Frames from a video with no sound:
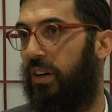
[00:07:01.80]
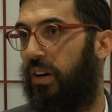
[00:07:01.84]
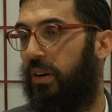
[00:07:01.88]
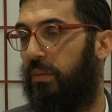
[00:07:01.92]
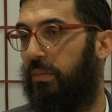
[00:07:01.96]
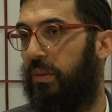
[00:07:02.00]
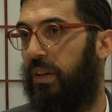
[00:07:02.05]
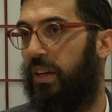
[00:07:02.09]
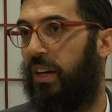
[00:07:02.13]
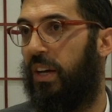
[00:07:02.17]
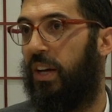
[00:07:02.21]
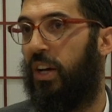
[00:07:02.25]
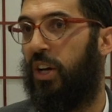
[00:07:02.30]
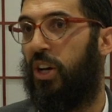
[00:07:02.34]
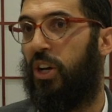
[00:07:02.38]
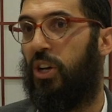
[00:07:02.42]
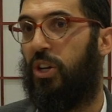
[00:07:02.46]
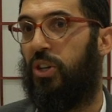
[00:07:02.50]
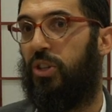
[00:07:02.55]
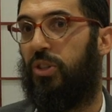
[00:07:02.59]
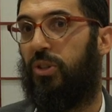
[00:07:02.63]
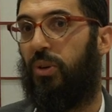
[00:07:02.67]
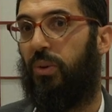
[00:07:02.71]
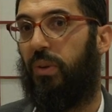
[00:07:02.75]
army.
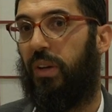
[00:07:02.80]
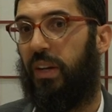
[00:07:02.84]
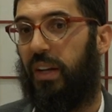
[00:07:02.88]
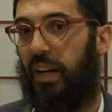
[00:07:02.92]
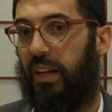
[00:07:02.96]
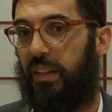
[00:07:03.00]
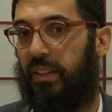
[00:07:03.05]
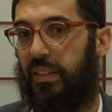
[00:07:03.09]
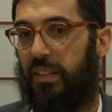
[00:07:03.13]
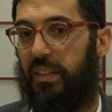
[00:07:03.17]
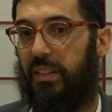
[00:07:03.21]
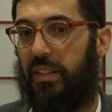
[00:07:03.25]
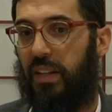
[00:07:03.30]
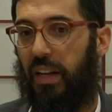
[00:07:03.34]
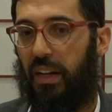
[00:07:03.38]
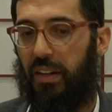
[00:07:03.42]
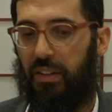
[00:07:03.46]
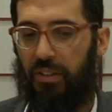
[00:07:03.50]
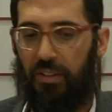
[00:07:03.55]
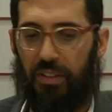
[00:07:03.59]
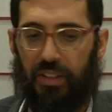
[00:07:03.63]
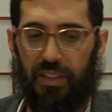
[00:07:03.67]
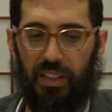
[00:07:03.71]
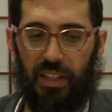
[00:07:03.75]
So he got this
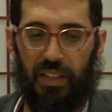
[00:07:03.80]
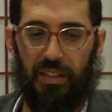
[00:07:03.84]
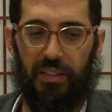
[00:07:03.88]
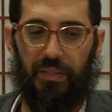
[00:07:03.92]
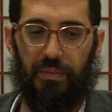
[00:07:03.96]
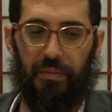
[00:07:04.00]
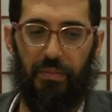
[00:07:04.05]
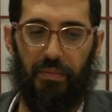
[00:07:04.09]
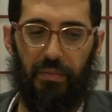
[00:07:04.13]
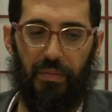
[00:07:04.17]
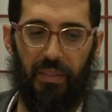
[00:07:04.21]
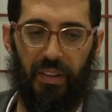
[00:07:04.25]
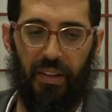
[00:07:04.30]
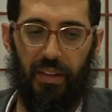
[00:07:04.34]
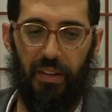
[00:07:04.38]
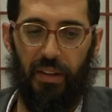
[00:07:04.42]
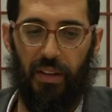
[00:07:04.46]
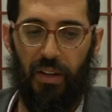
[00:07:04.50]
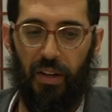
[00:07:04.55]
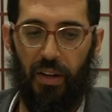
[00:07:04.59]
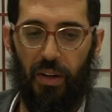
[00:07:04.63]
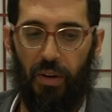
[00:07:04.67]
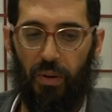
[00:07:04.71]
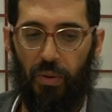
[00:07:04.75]
letter. He says,
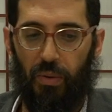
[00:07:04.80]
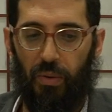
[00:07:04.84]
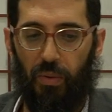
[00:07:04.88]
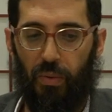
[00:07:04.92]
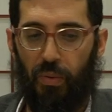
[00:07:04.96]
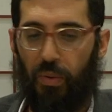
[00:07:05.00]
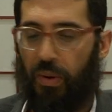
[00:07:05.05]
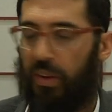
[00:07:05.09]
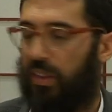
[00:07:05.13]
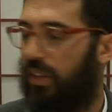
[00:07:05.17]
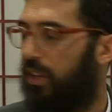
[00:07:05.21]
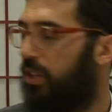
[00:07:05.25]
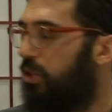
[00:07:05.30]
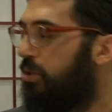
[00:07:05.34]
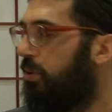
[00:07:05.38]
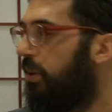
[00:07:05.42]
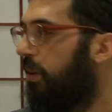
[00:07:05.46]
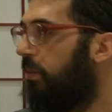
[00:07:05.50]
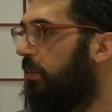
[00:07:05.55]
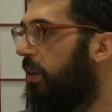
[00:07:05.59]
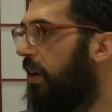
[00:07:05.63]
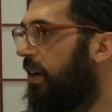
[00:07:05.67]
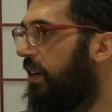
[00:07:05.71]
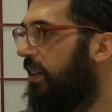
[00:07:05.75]
with a
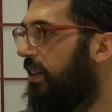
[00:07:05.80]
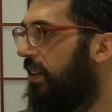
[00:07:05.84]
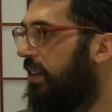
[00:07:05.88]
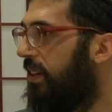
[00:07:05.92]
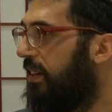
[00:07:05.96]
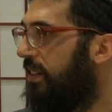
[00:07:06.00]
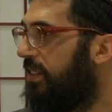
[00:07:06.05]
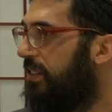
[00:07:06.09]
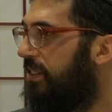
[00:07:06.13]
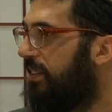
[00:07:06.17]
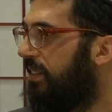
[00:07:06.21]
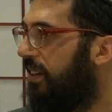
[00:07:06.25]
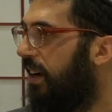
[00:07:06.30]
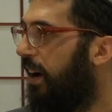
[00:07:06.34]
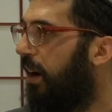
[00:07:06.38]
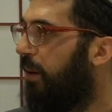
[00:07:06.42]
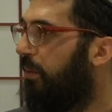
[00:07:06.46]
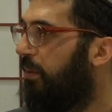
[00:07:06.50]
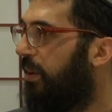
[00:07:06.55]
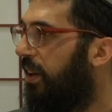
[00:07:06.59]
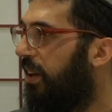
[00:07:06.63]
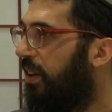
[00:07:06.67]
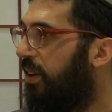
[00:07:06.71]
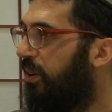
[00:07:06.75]
dream like this,
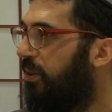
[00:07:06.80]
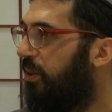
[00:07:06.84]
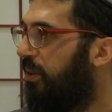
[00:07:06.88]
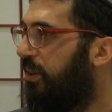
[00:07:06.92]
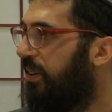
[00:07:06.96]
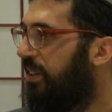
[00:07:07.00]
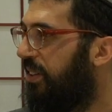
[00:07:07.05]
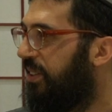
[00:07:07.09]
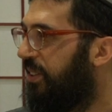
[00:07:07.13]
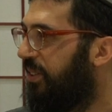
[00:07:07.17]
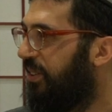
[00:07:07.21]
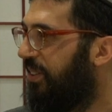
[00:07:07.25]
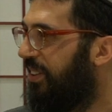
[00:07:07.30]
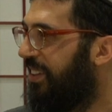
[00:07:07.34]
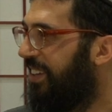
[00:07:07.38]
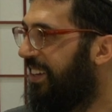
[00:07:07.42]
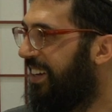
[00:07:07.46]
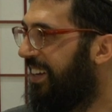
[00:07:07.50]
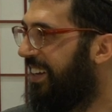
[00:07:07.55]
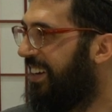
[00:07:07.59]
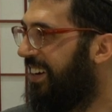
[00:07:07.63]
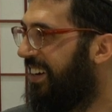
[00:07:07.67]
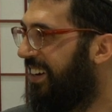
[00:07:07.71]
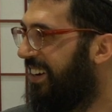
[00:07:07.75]
I'm not going to
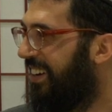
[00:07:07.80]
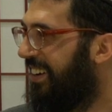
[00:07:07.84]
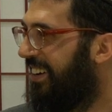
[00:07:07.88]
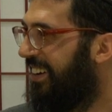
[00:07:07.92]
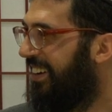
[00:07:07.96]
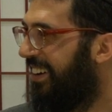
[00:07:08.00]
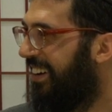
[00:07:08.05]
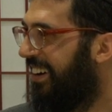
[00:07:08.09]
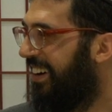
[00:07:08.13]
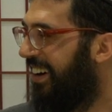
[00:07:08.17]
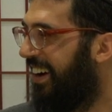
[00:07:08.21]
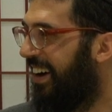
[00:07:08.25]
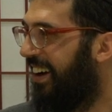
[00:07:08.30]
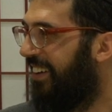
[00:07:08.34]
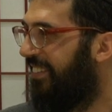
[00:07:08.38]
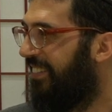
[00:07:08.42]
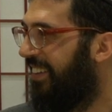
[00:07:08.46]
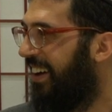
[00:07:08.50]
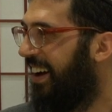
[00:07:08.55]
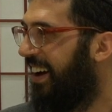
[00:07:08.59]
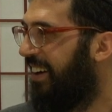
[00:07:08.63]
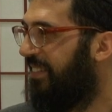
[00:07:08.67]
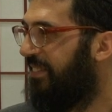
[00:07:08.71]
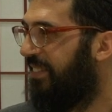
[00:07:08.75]
the, uh,
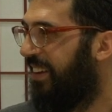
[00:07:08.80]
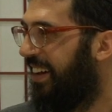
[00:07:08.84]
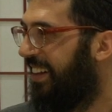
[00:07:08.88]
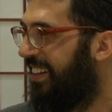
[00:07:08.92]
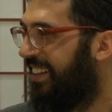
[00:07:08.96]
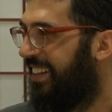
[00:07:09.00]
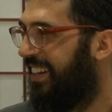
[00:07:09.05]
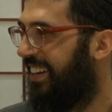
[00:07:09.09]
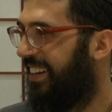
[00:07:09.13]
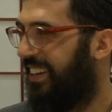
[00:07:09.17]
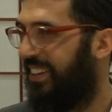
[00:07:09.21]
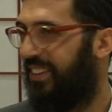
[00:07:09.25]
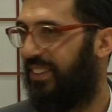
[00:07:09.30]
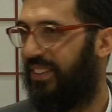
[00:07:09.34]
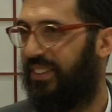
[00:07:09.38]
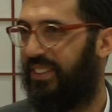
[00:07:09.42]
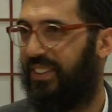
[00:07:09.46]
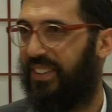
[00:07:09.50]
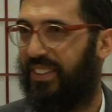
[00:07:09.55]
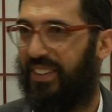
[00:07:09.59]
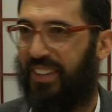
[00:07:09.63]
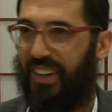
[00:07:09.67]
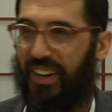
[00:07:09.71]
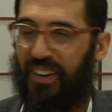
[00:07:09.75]
I'm, I'm not going to go
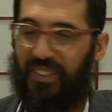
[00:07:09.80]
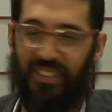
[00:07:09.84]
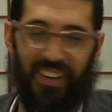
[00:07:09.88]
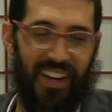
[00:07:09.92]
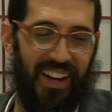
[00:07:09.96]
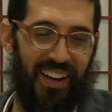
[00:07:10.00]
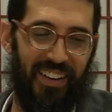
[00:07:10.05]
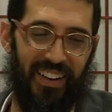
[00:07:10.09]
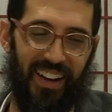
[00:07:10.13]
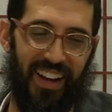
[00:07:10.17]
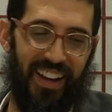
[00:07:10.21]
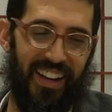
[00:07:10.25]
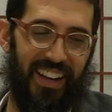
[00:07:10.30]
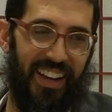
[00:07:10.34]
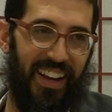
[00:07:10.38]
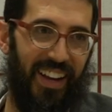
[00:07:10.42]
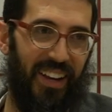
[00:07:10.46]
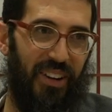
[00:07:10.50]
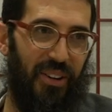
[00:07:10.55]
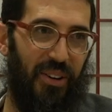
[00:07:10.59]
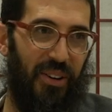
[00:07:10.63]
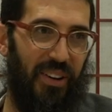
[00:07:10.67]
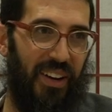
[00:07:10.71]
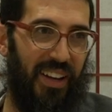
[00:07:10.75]
to the army. I, I,
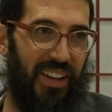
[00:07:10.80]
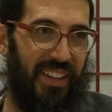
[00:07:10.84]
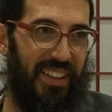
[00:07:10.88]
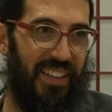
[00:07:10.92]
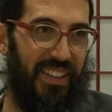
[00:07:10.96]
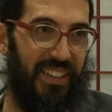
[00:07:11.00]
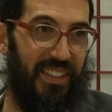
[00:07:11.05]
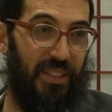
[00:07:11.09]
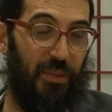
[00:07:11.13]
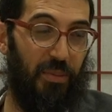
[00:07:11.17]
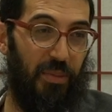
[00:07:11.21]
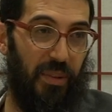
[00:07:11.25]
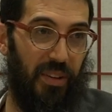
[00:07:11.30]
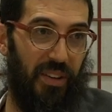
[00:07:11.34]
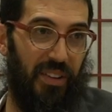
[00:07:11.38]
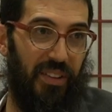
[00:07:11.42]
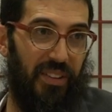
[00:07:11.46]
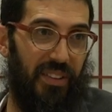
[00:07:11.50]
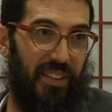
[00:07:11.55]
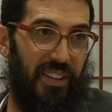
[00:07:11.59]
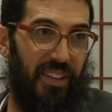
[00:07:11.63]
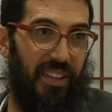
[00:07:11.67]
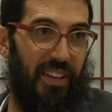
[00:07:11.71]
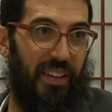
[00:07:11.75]
can't go like this, but
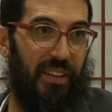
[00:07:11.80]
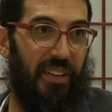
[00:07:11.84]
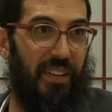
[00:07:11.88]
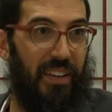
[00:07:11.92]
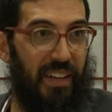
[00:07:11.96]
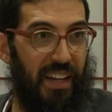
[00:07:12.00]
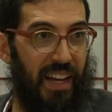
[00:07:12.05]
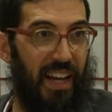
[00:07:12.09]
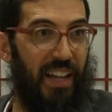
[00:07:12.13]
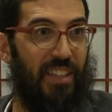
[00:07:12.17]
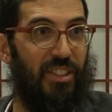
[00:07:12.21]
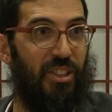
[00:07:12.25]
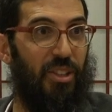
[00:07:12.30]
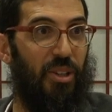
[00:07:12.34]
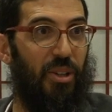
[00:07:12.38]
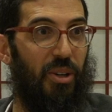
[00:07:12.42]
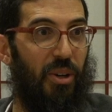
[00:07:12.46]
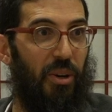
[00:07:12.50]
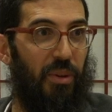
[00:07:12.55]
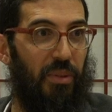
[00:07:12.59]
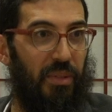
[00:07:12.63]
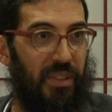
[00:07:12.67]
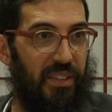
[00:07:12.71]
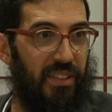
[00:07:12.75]
on the, he has to
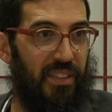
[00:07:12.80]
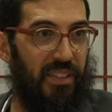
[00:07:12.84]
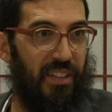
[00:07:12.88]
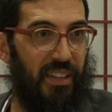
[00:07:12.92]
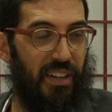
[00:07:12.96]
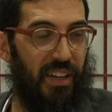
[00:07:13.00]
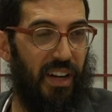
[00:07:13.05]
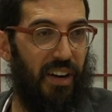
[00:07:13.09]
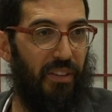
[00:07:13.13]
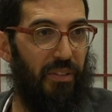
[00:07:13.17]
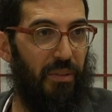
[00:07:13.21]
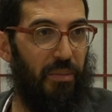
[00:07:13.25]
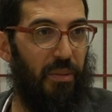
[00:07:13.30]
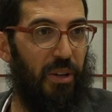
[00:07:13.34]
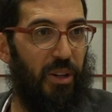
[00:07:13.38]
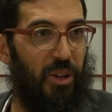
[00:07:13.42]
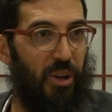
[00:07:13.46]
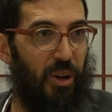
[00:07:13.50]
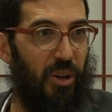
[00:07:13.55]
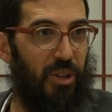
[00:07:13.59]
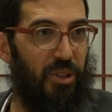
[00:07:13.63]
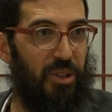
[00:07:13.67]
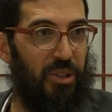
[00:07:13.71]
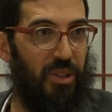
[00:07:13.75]
go. It's the government
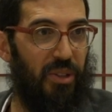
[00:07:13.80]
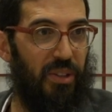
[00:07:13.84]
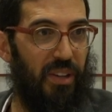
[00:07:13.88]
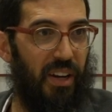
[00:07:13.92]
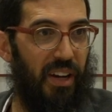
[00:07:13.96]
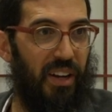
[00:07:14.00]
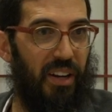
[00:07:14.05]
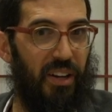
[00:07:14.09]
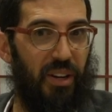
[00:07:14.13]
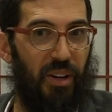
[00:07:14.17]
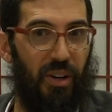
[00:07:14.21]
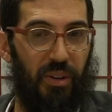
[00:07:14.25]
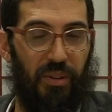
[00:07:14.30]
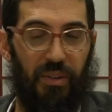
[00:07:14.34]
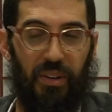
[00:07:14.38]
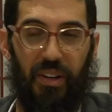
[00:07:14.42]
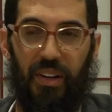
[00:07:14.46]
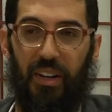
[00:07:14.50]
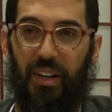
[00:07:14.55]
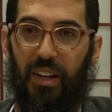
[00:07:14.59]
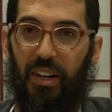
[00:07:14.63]
calls you, you got to go.